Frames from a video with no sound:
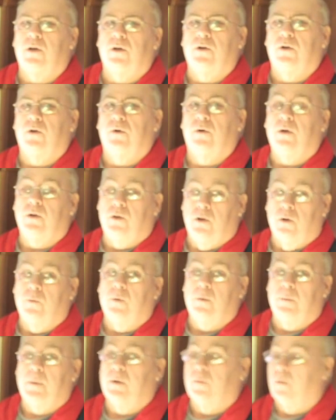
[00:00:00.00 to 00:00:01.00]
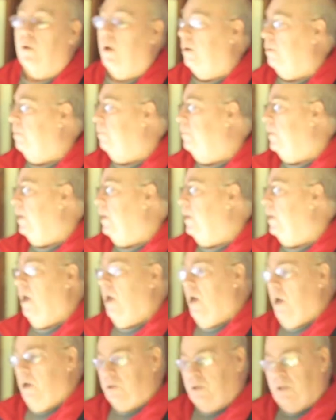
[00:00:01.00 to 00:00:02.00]
can do it, you would be wrong.
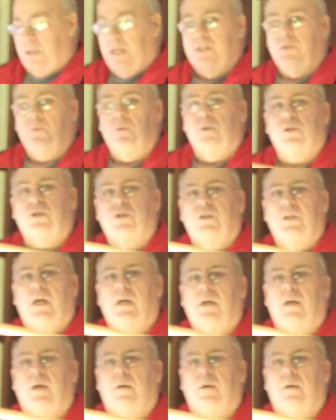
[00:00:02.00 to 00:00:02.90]
So that's where the stick